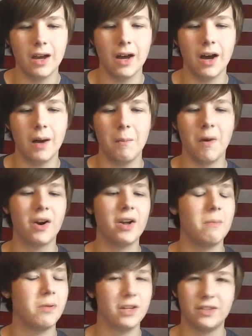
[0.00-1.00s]

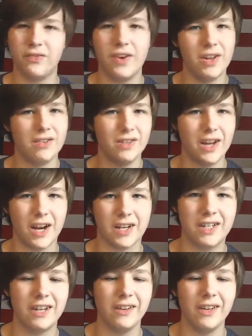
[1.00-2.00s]
Mario plush videos
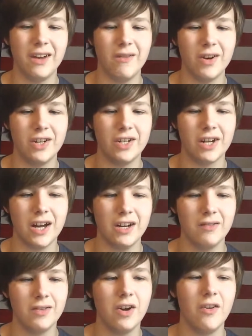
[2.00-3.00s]
actually, which I
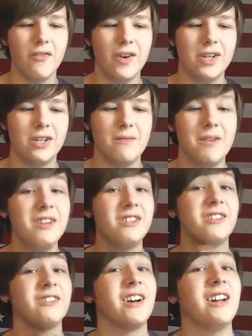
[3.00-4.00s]
don't know if I should
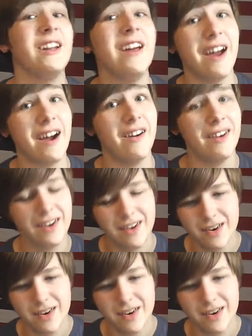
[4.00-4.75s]
mention right now.